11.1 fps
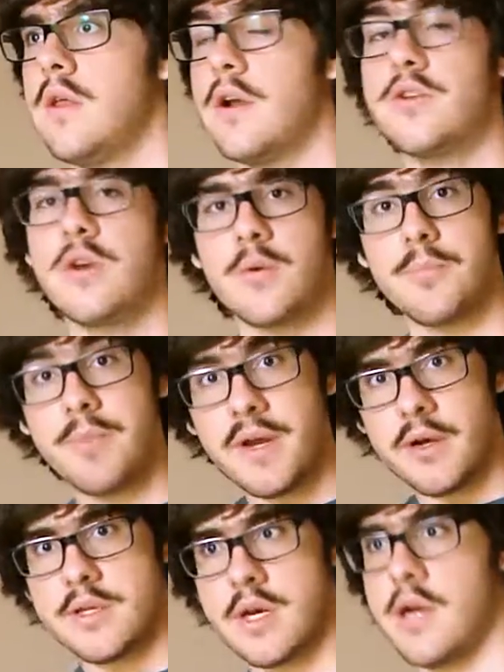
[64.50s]
and a truck with
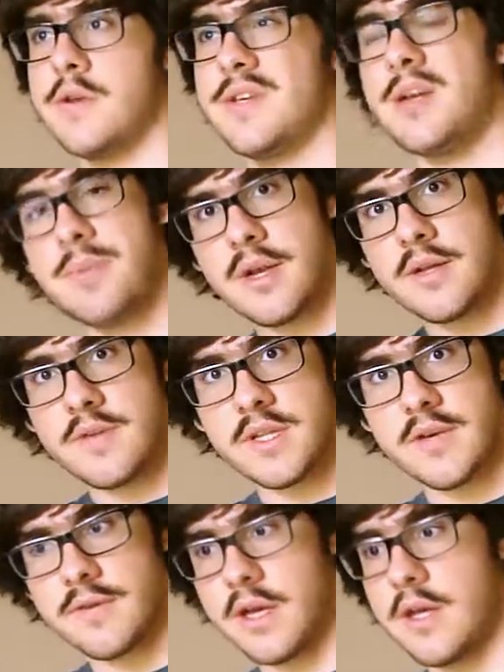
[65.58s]
bigger tires, and a bit of a
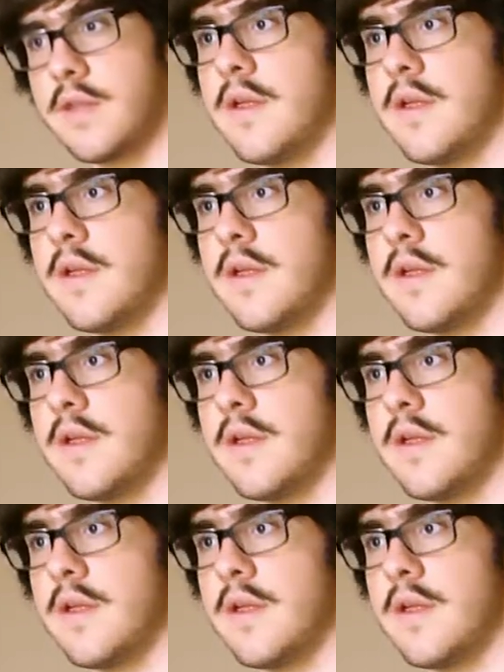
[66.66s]
lift kit,